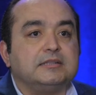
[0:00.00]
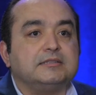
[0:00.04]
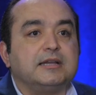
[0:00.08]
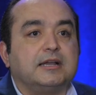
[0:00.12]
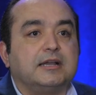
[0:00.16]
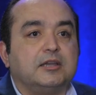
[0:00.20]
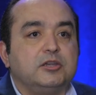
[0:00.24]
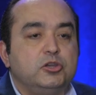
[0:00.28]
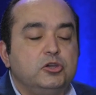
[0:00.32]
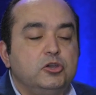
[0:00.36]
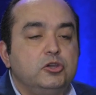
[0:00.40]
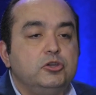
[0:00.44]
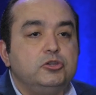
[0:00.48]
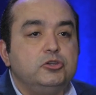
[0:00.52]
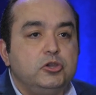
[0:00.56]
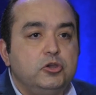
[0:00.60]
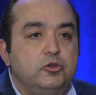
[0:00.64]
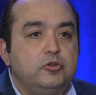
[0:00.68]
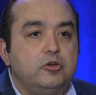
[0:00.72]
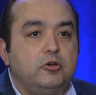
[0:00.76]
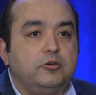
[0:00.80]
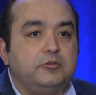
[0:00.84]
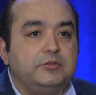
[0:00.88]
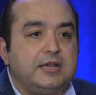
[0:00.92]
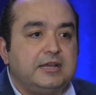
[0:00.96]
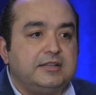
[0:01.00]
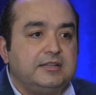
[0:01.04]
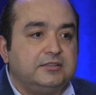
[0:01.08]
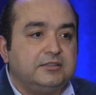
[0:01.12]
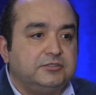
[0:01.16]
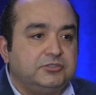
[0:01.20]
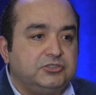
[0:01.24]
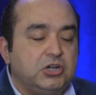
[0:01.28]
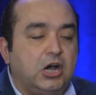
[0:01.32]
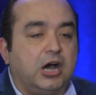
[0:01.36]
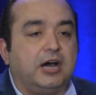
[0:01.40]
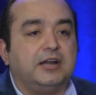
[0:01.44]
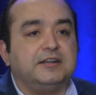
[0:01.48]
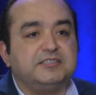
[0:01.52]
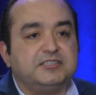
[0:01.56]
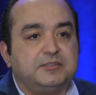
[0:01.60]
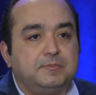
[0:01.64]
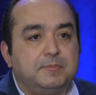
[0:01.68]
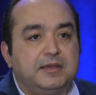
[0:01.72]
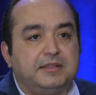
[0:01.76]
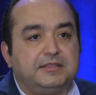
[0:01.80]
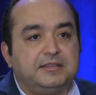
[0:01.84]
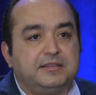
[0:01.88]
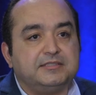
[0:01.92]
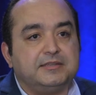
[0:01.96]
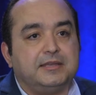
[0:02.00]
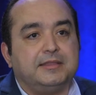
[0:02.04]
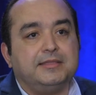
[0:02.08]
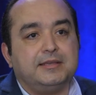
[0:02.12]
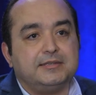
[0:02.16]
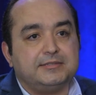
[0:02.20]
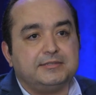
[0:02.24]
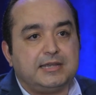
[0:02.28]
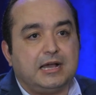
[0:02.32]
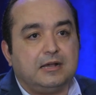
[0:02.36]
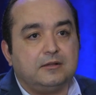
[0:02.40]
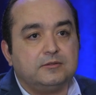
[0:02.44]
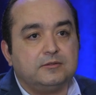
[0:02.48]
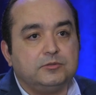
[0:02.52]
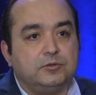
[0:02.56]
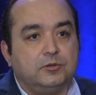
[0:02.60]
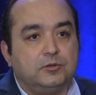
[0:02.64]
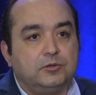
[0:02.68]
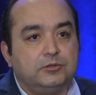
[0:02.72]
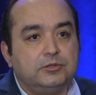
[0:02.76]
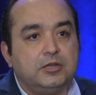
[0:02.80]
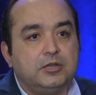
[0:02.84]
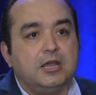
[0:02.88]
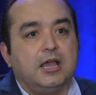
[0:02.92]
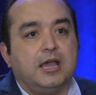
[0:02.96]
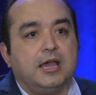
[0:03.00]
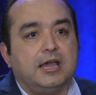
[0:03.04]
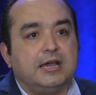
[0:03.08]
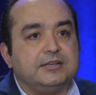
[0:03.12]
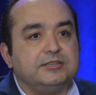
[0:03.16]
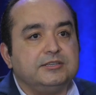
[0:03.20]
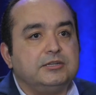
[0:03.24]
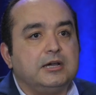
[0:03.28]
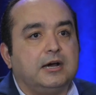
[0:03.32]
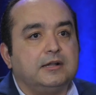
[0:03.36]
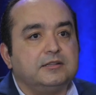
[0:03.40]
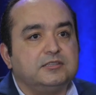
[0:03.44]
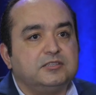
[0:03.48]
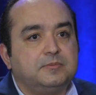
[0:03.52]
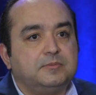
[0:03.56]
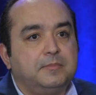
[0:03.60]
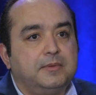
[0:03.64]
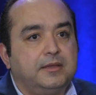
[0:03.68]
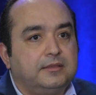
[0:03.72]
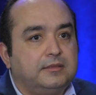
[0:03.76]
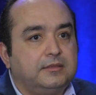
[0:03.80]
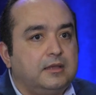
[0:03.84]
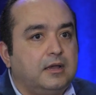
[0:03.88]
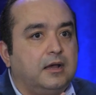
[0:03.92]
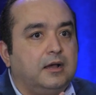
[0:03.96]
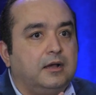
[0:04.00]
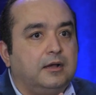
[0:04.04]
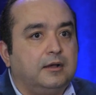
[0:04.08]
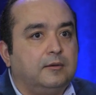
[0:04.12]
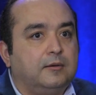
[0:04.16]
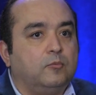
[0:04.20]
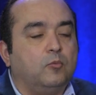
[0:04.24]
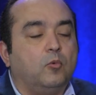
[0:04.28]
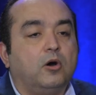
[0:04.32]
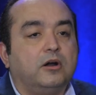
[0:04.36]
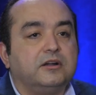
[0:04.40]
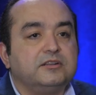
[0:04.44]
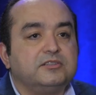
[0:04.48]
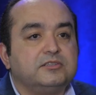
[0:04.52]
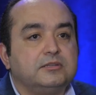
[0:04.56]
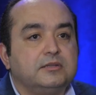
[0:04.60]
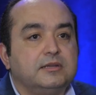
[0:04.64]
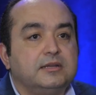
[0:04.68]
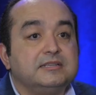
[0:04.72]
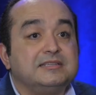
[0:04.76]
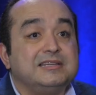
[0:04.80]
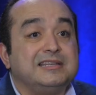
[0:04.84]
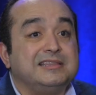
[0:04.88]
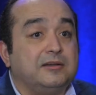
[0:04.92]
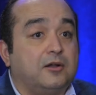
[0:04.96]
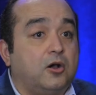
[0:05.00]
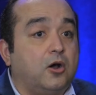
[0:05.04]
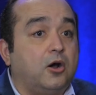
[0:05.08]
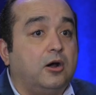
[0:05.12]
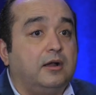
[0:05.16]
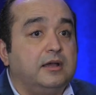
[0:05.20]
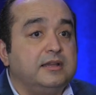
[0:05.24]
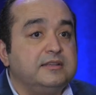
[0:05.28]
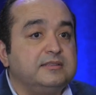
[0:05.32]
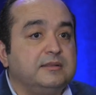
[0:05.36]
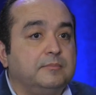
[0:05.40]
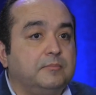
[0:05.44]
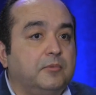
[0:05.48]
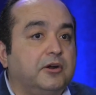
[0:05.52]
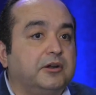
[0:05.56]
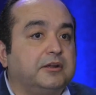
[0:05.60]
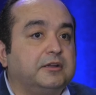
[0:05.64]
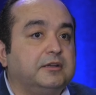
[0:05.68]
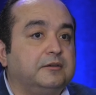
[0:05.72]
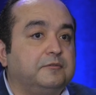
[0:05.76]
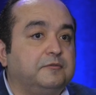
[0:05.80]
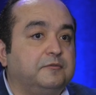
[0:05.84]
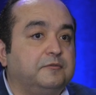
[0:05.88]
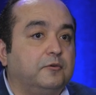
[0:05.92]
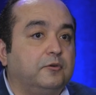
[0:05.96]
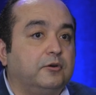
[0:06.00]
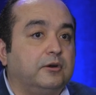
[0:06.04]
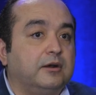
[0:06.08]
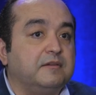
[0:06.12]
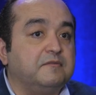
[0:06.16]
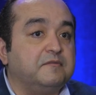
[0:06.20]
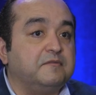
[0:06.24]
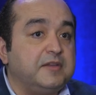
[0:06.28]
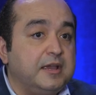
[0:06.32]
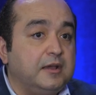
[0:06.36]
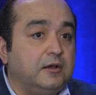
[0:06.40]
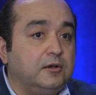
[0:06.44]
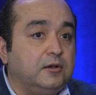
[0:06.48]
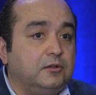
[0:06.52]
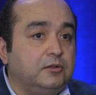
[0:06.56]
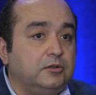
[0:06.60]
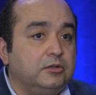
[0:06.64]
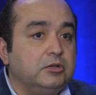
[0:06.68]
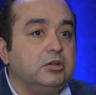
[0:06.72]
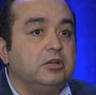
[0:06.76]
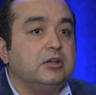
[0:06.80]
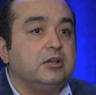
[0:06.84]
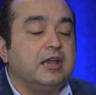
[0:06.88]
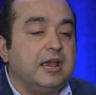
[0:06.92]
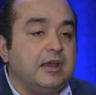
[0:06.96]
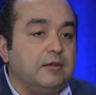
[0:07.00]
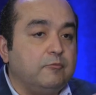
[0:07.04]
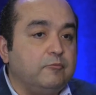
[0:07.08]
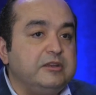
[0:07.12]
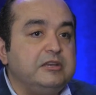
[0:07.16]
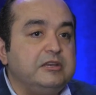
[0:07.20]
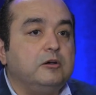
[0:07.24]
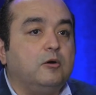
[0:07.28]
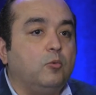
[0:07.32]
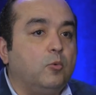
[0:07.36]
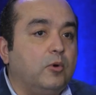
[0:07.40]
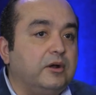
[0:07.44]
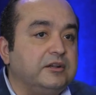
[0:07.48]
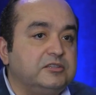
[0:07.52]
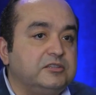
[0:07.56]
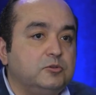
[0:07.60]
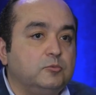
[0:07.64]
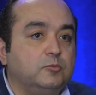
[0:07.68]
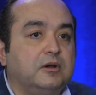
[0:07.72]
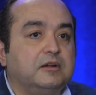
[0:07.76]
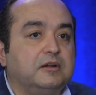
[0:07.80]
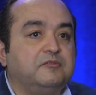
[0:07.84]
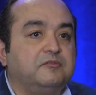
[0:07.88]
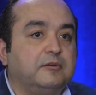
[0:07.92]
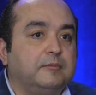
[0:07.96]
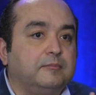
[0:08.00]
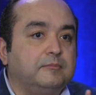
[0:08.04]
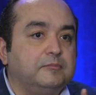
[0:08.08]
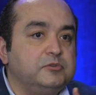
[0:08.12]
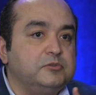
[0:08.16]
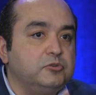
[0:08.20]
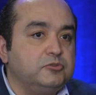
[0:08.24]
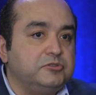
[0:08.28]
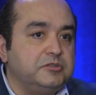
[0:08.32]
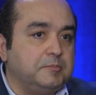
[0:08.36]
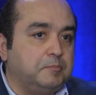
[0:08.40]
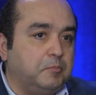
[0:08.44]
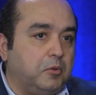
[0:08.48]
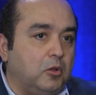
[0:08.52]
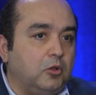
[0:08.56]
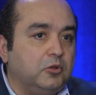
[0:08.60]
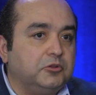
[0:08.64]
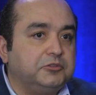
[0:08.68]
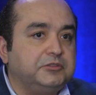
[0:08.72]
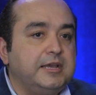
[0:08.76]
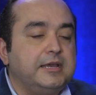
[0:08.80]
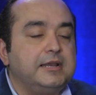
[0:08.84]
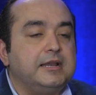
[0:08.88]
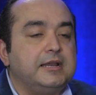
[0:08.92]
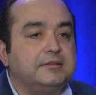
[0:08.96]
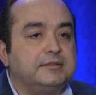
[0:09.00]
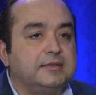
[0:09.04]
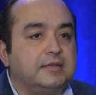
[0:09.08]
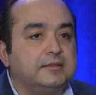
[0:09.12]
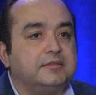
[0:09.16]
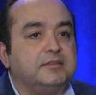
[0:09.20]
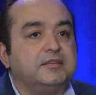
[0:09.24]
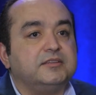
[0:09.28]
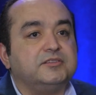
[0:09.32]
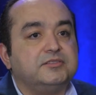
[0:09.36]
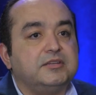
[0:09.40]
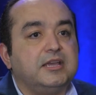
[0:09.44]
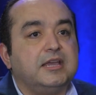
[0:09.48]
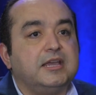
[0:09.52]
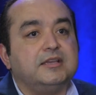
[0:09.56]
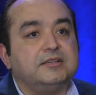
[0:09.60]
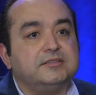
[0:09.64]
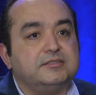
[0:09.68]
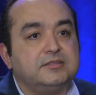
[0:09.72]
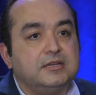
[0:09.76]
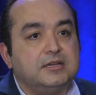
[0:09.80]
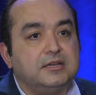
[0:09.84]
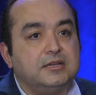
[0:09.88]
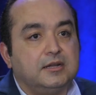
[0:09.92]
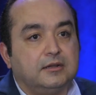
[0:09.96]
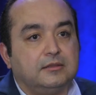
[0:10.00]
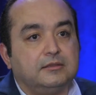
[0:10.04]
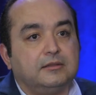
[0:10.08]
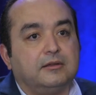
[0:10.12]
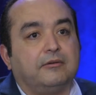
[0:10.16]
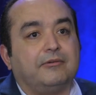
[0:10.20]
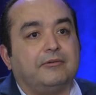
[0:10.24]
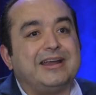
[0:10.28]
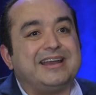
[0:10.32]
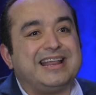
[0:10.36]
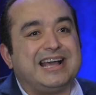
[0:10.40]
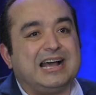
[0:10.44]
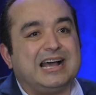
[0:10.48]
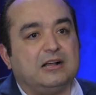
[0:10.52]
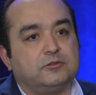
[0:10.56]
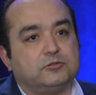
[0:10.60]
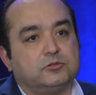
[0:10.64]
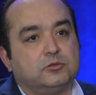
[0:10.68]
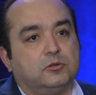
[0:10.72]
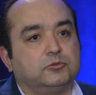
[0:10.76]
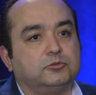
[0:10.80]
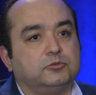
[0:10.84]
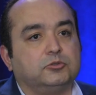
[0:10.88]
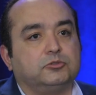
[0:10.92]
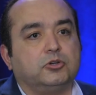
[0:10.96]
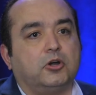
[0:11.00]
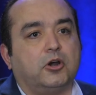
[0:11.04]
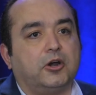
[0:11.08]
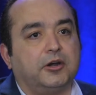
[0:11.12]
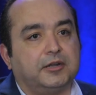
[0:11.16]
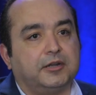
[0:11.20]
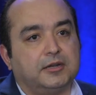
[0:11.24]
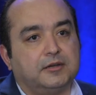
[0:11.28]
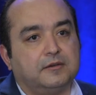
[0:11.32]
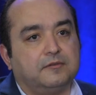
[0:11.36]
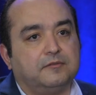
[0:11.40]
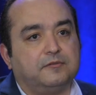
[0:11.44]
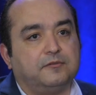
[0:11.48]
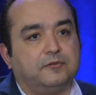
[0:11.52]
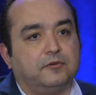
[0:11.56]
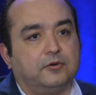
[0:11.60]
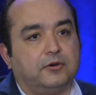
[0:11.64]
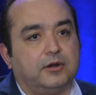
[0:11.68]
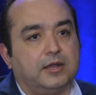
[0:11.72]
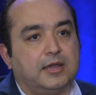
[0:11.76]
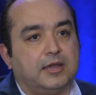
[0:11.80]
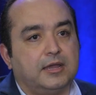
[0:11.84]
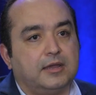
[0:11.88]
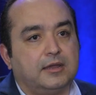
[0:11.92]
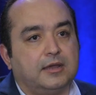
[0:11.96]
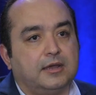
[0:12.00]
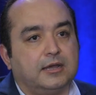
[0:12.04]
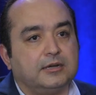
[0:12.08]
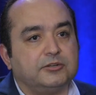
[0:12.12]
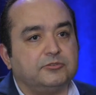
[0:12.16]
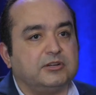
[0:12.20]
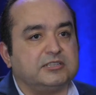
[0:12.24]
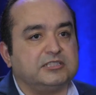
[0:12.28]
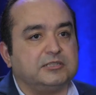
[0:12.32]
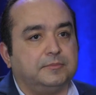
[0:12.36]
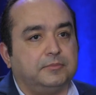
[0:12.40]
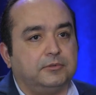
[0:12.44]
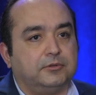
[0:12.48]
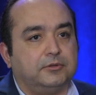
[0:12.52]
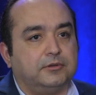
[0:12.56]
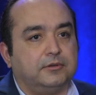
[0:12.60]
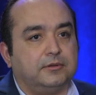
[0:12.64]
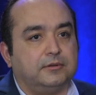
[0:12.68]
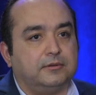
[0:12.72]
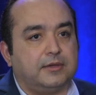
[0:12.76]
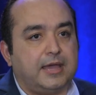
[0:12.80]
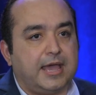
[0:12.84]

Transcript: It's like you know that John Smith is in this household and John Smith is in the market for a vehicle, and we know one-to-one from using Polk data that this is the right household to target for a addressable